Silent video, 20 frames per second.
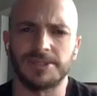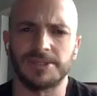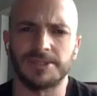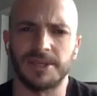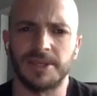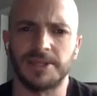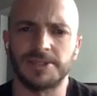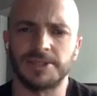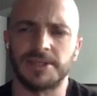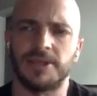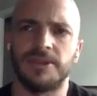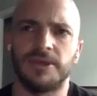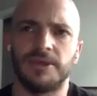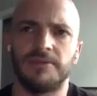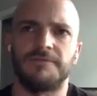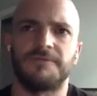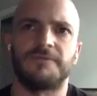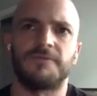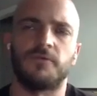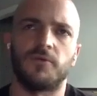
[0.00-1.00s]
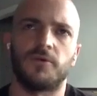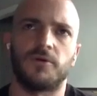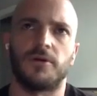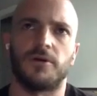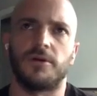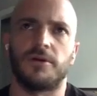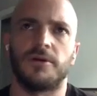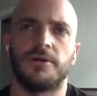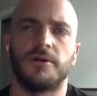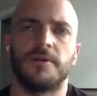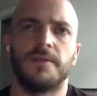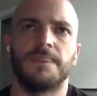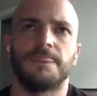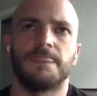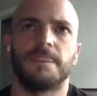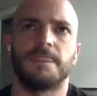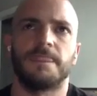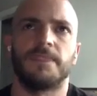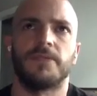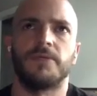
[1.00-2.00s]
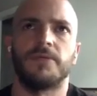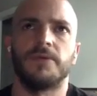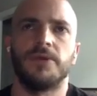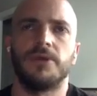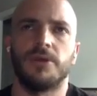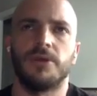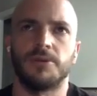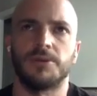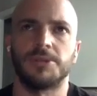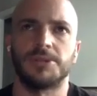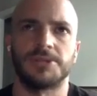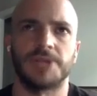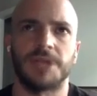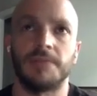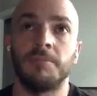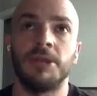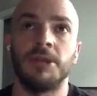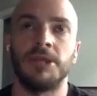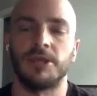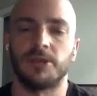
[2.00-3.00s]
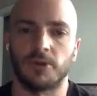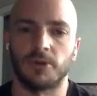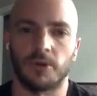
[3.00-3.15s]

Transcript: sense. And then for, just like many